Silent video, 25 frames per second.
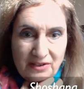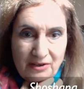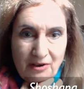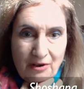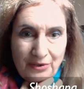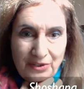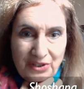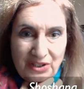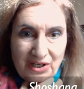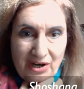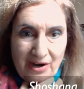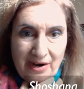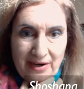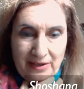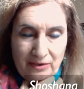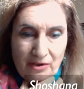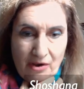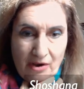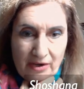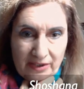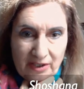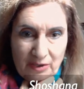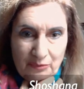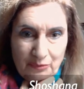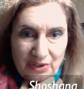It's called
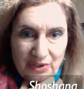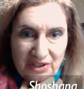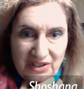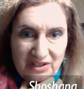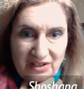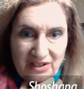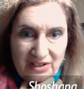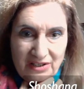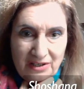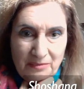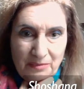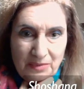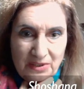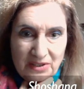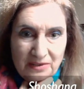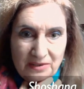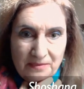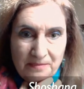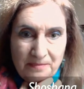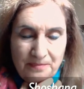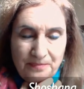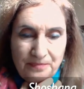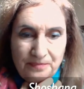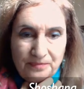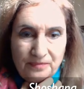dialoguing with the
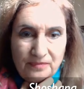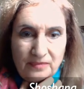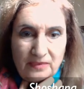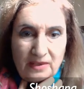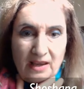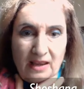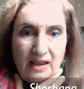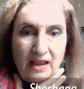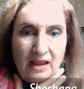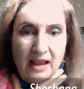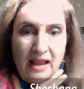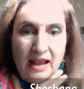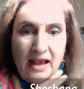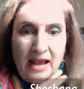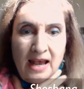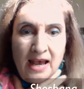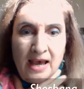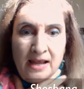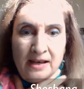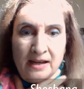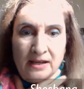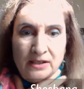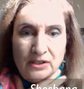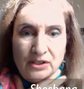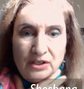symptom.
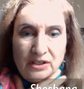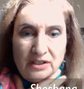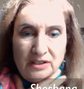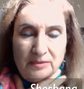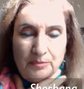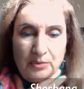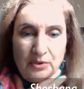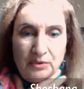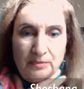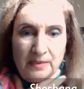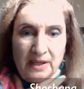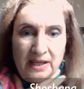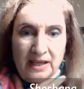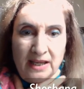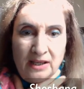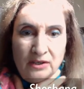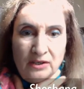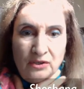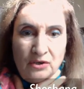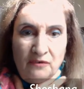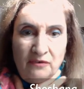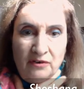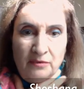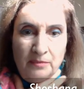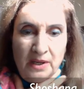And I just put my
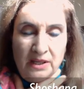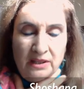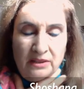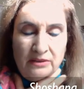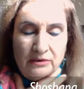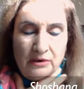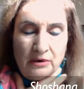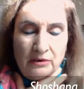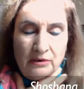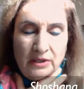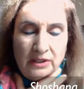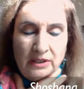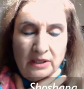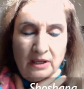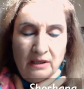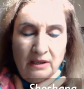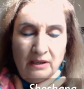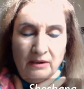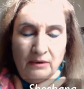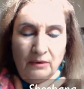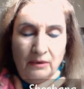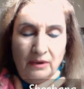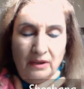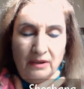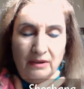hand over my throat.
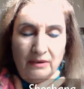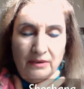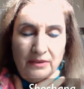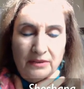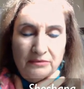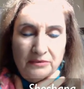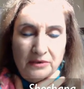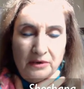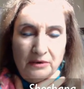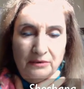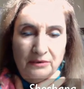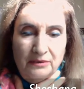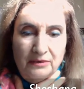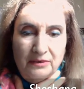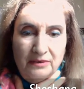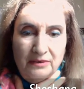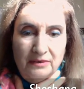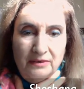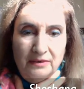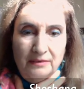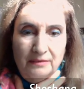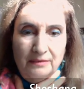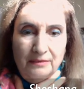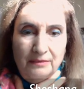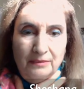Okay, throat,
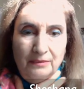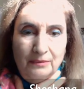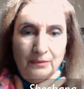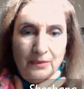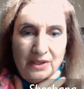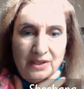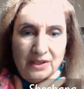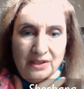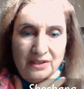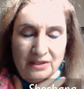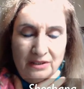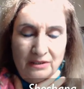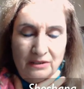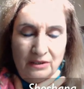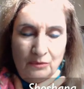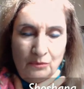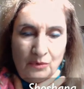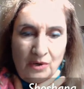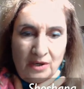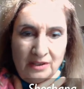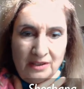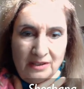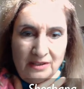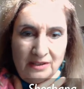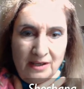what is it
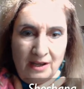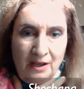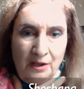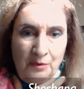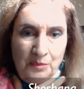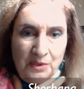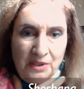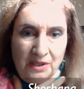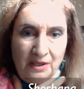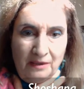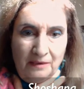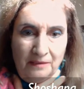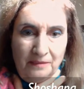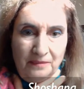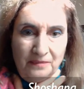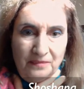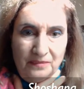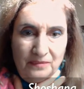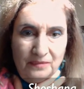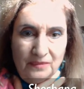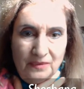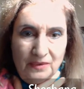you want to tell me?